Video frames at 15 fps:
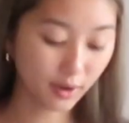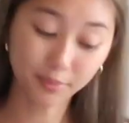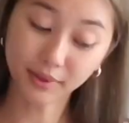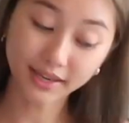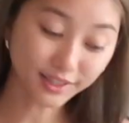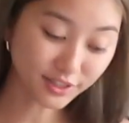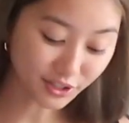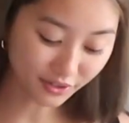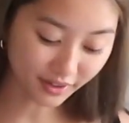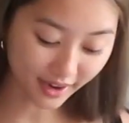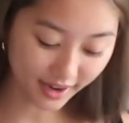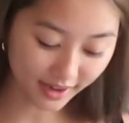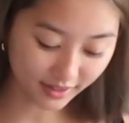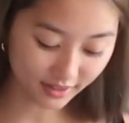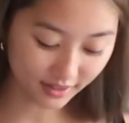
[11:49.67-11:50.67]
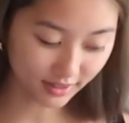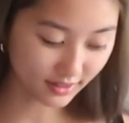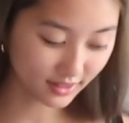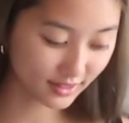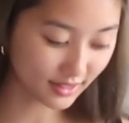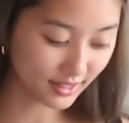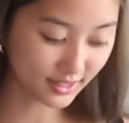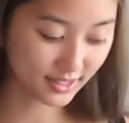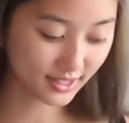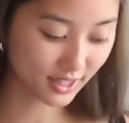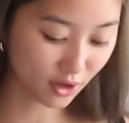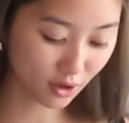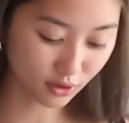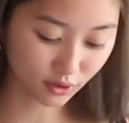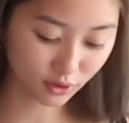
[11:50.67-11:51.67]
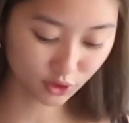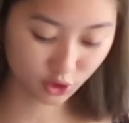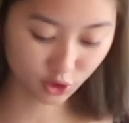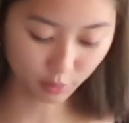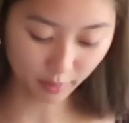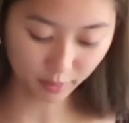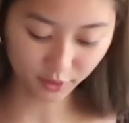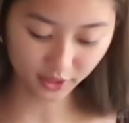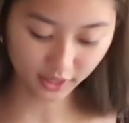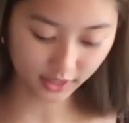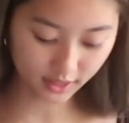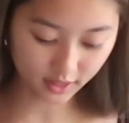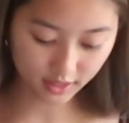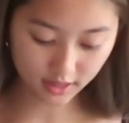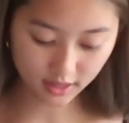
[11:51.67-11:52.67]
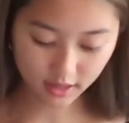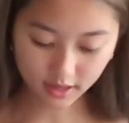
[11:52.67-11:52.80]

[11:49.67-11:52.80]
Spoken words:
But that's okay, because it's still super pretty.